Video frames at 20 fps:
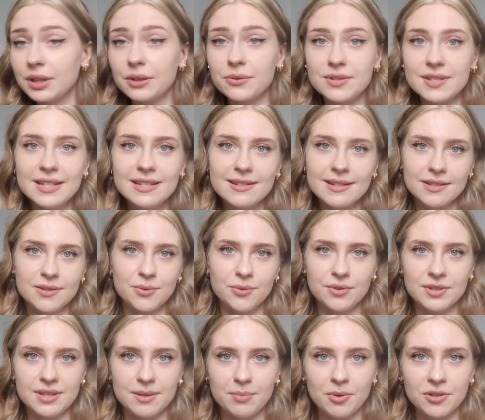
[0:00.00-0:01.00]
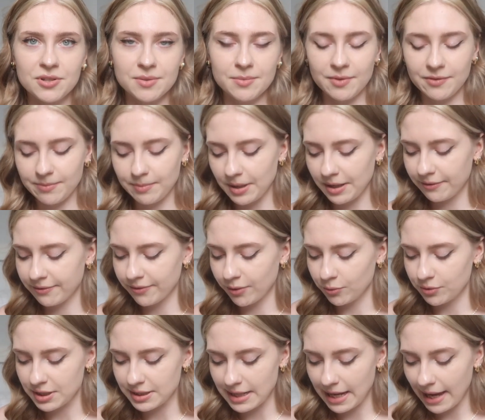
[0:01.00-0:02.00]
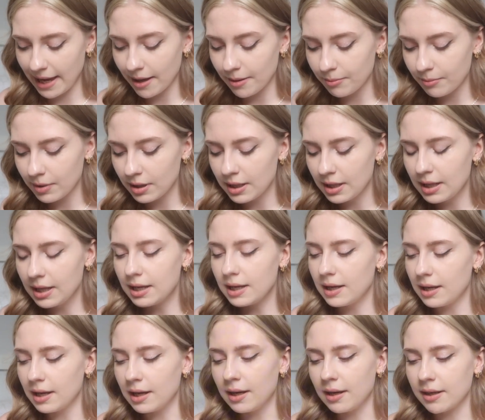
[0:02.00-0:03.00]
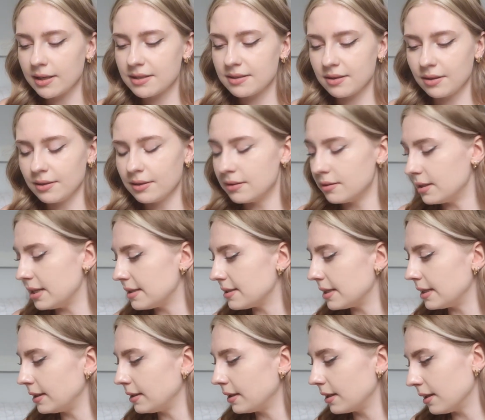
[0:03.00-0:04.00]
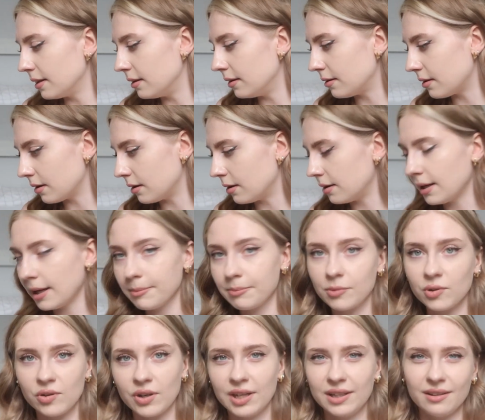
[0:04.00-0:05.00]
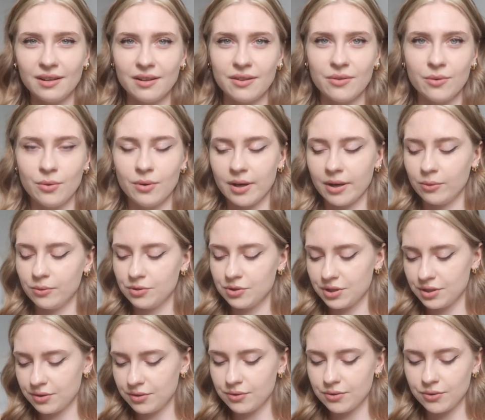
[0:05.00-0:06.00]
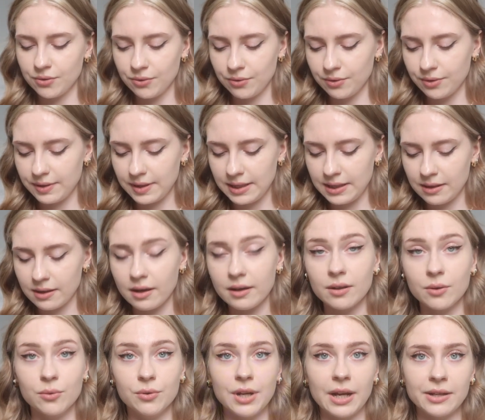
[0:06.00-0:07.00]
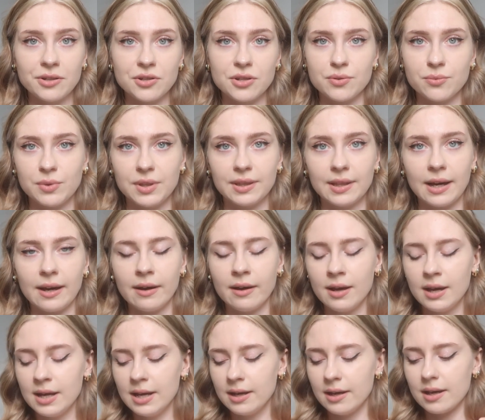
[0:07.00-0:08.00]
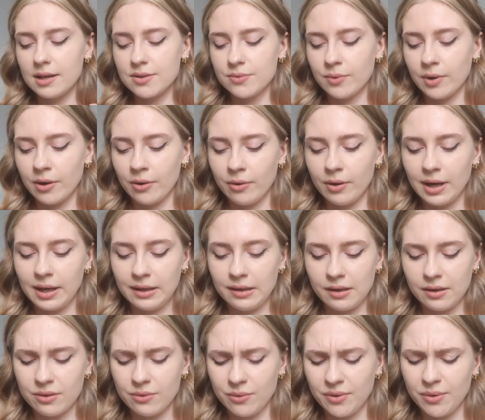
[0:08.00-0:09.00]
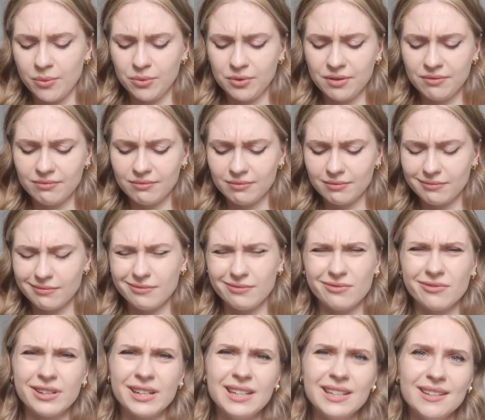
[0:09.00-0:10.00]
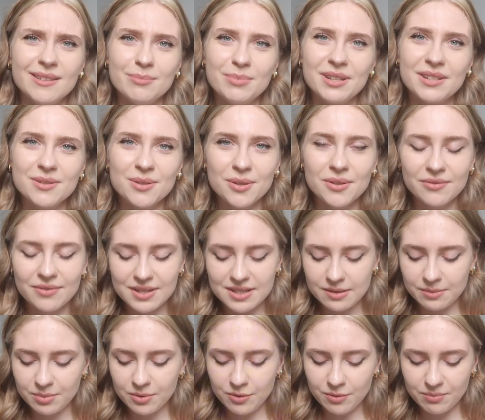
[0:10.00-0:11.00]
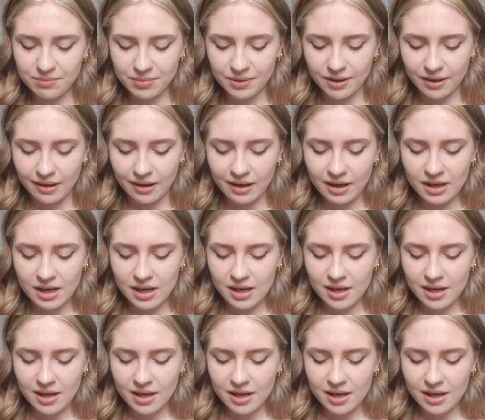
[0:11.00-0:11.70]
When I was knitting towards the bottom of my folded hem, I started knitting in the lamb grey and I thought I would just do the I-cord edges with that as well, and I thought it wouldn't really be too visible, but